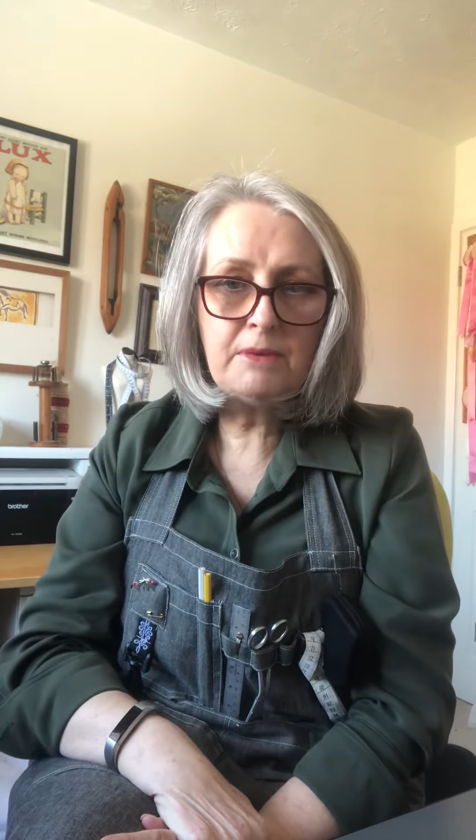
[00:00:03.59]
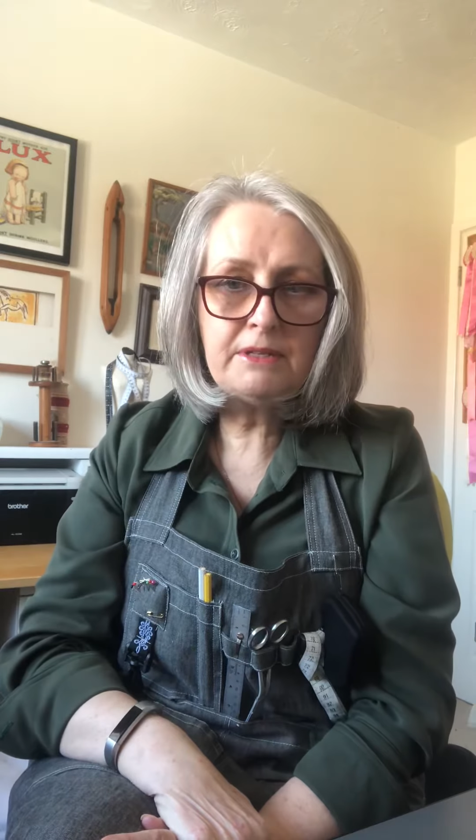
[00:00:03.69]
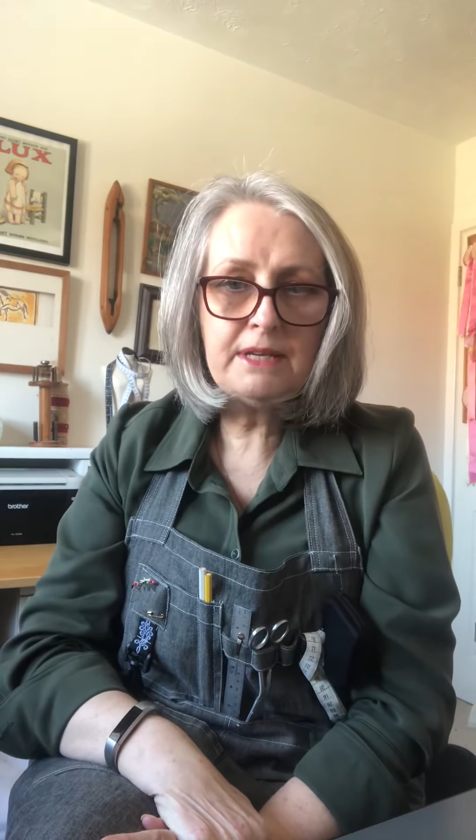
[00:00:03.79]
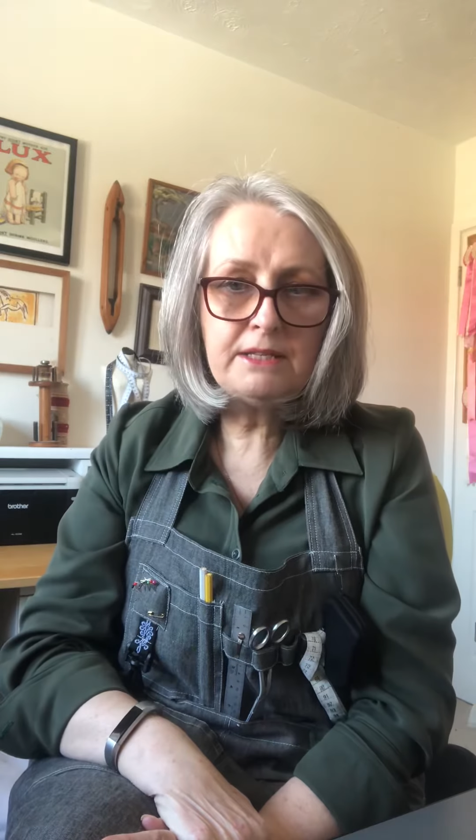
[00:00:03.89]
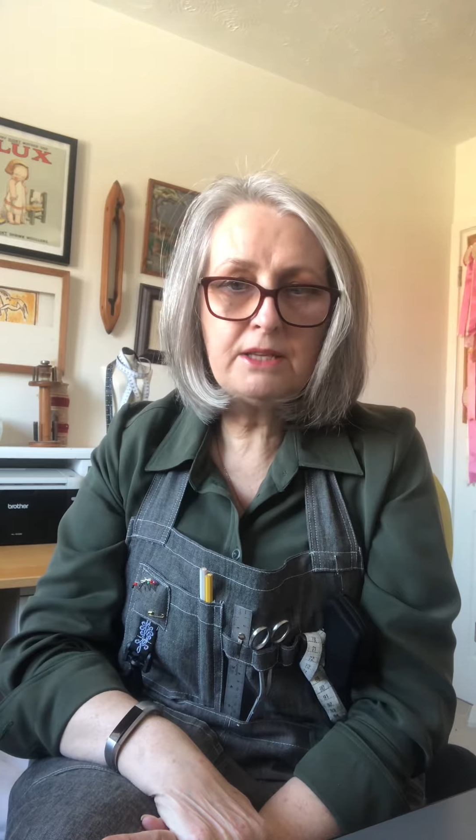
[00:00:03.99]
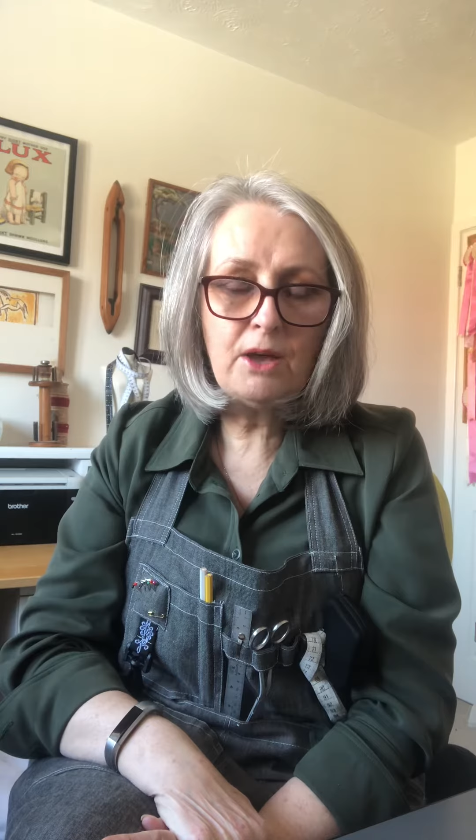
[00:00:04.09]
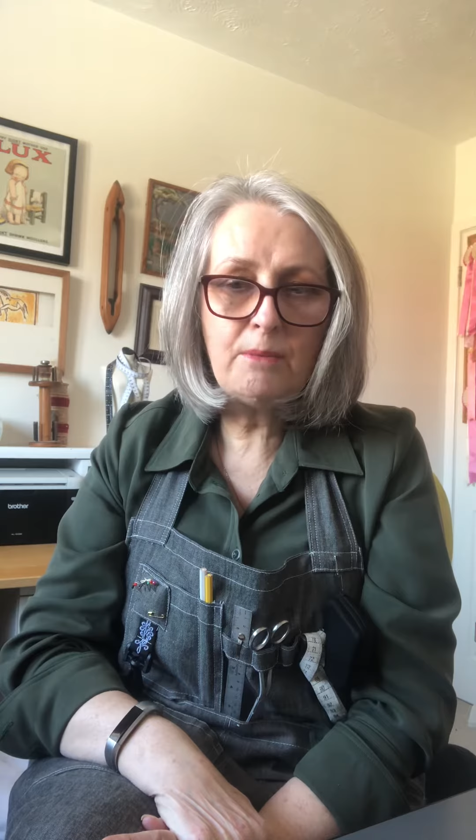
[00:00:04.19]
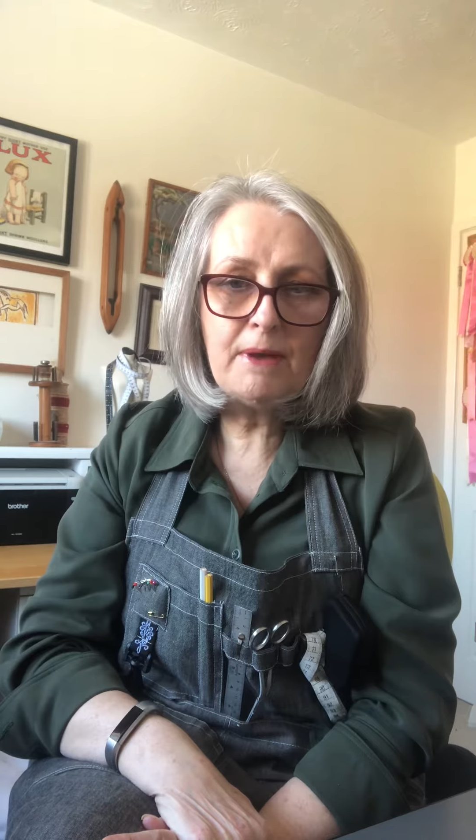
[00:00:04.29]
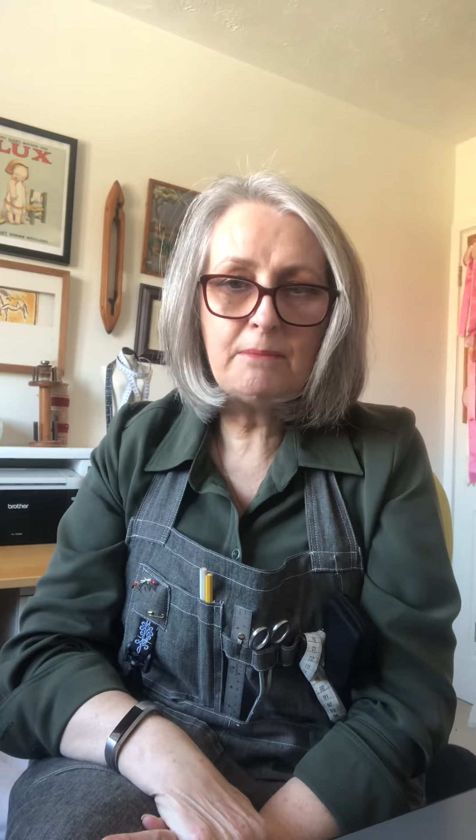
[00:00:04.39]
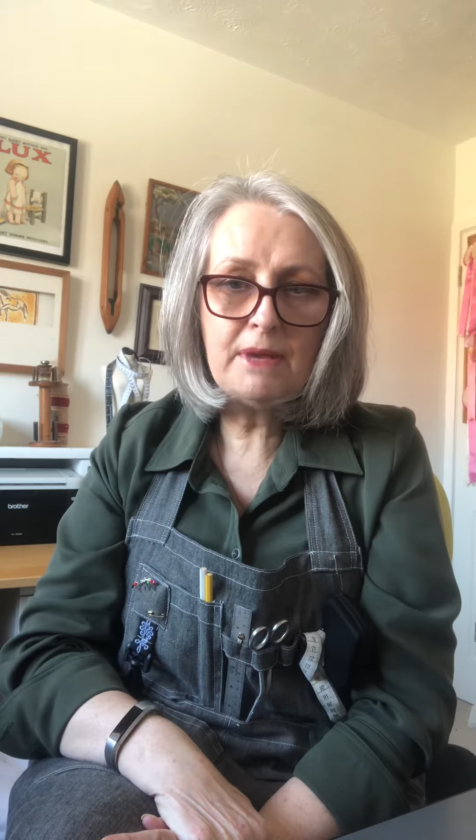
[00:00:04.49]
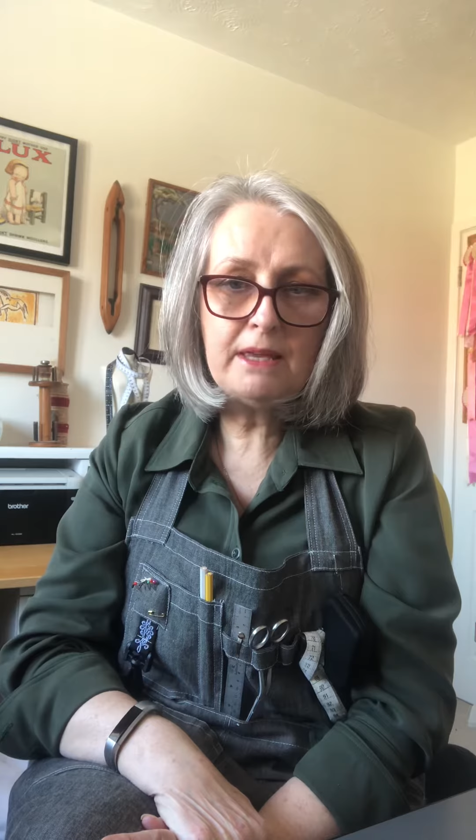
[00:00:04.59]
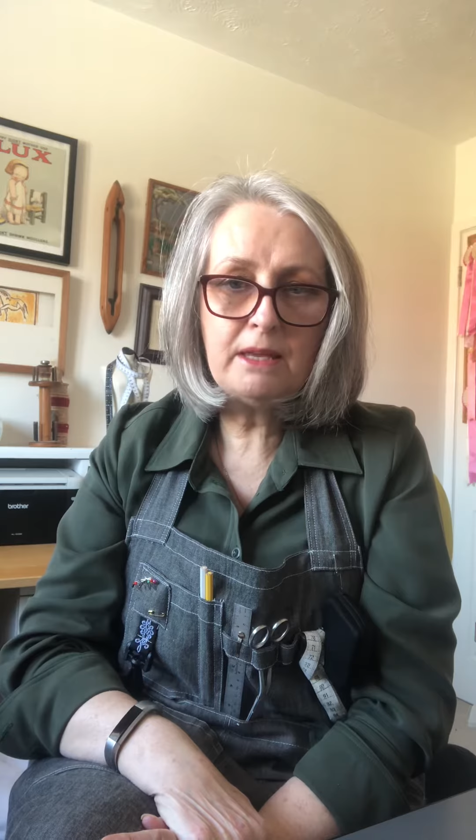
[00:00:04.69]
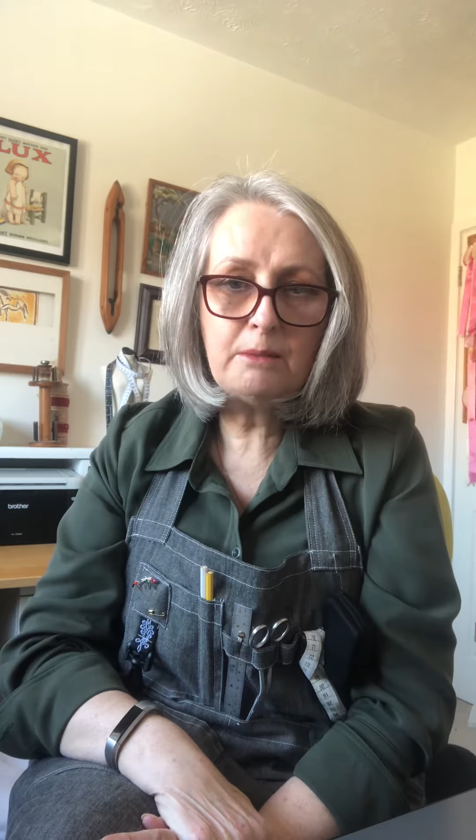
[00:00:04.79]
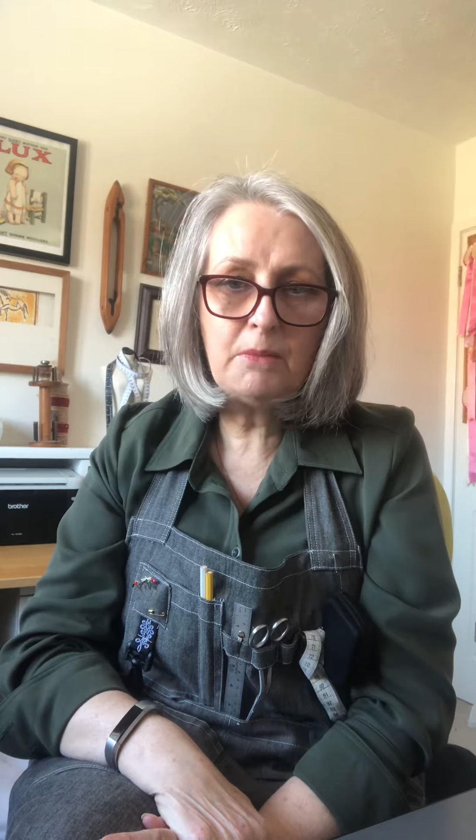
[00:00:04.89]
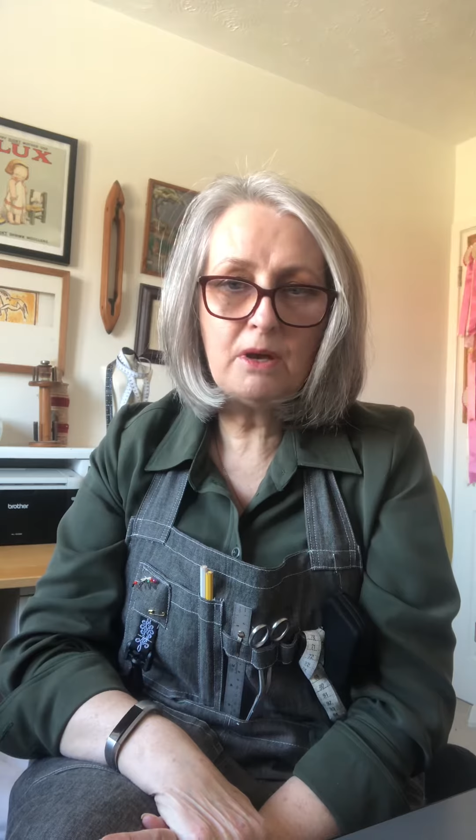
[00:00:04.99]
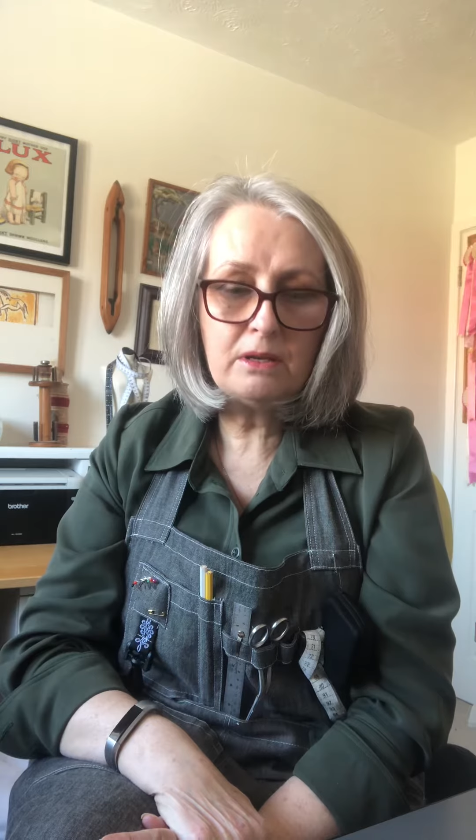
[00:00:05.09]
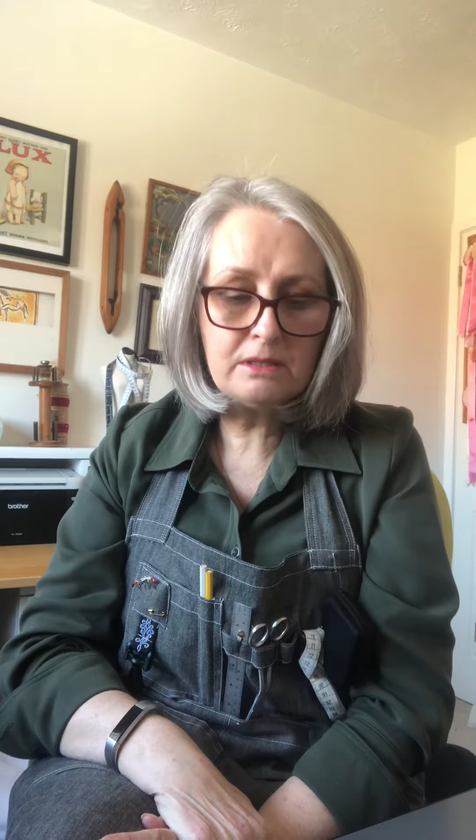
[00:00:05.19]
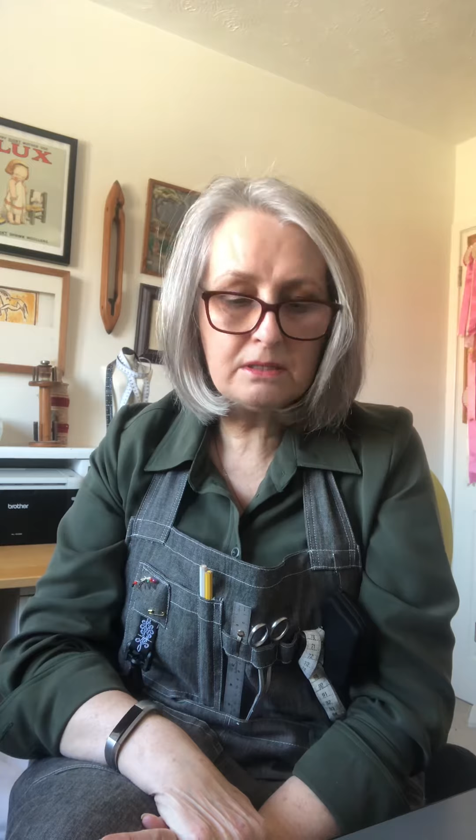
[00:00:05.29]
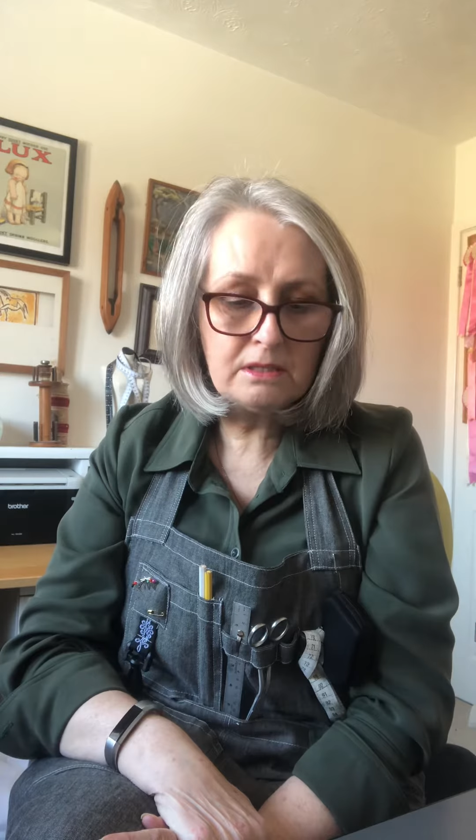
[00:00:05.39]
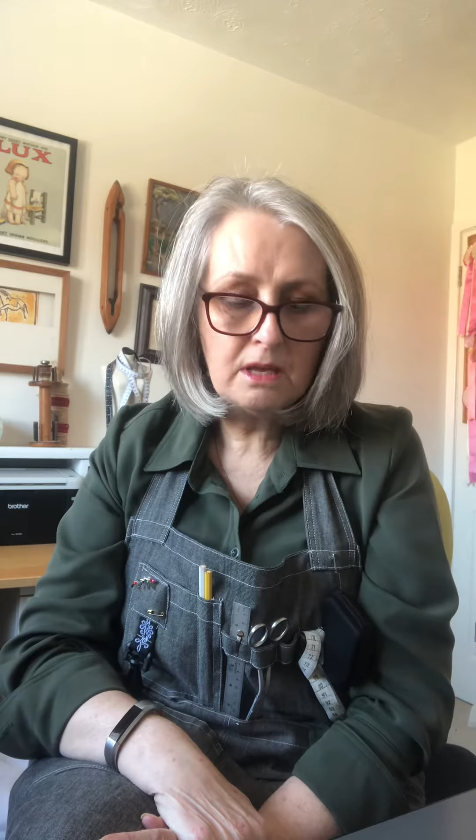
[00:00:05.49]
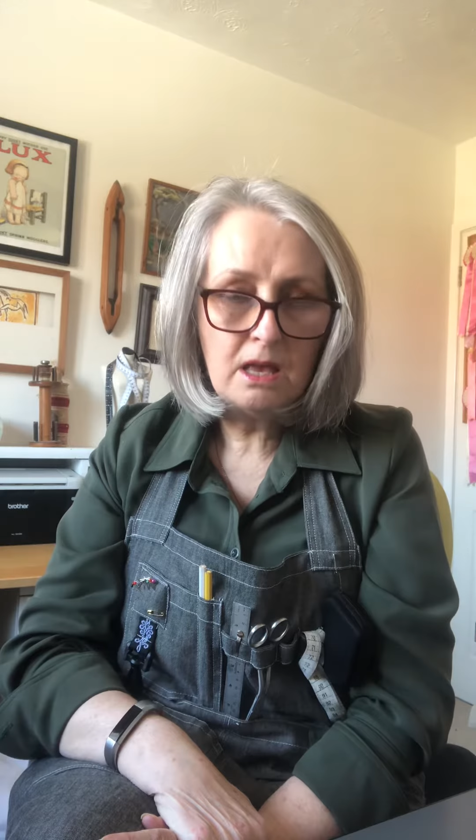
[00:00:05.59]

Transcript: of days ago about making masks.